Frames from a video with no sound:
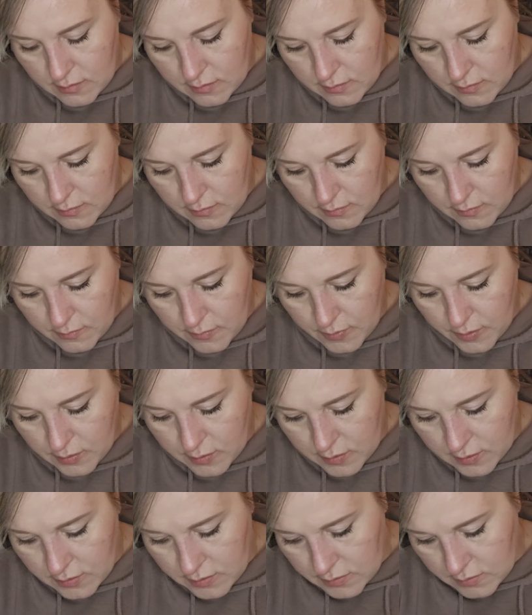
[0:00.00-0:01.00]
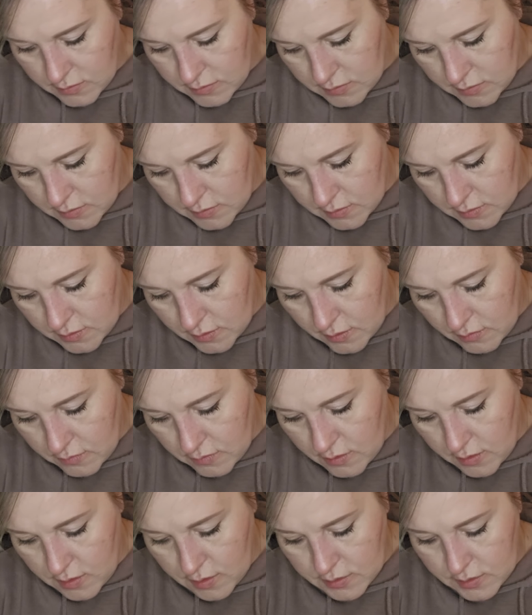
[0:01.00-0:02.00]
no pockets. No,
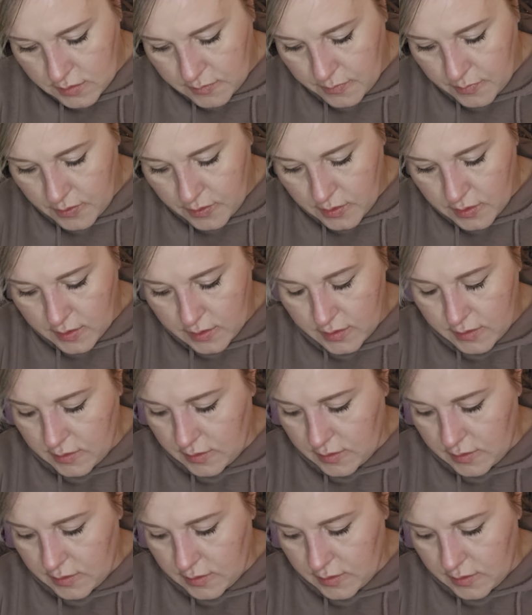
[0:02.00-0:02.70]
there is a pocket.